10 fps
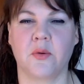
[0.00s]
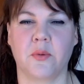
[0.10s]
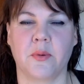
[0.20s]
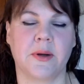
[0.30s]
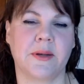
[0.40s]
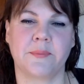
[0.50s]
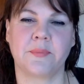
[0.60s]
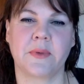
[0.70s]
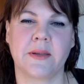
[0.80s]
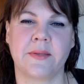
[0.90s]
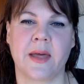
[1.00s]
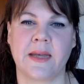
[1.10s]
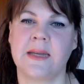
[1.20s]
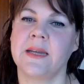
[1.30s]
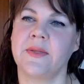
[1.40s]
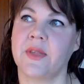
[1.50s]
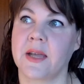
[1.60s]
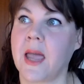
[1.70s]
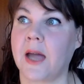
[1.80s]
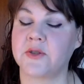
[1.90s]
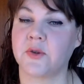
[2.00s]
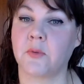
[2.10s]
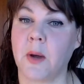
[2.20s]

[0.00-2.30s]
Or they hid the cache of